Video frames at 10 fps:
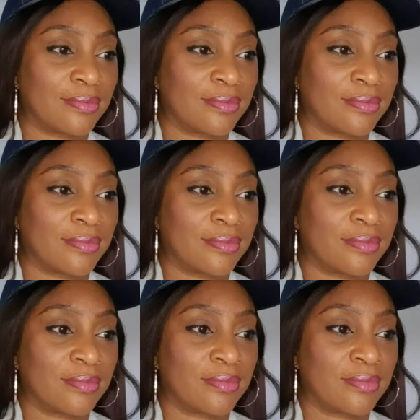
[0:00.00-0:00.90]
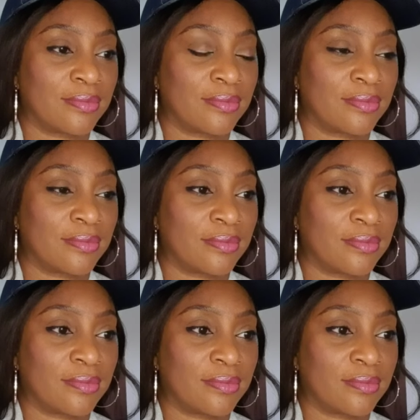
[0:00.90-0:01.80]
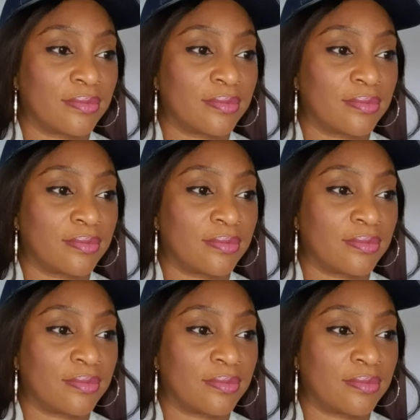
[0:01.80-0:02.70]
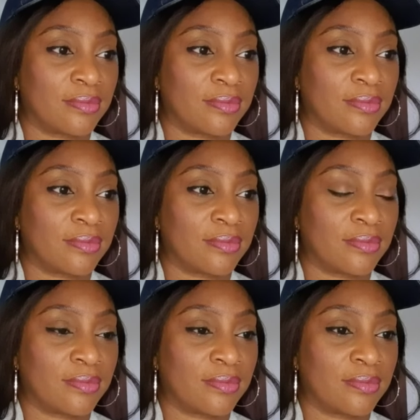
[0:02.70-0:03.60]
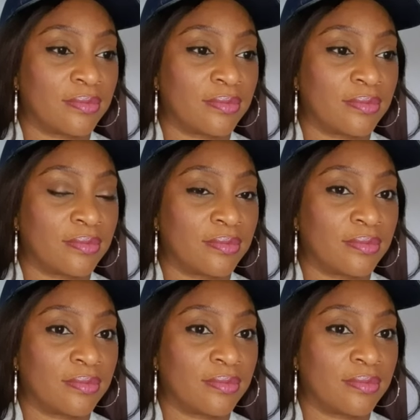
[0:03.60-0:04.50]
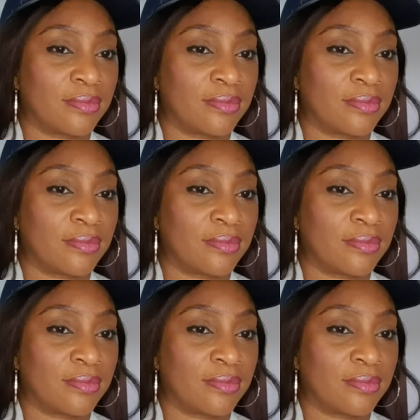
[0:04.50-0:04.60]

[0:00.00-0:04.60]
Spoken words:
No words are spoken by the person on screen.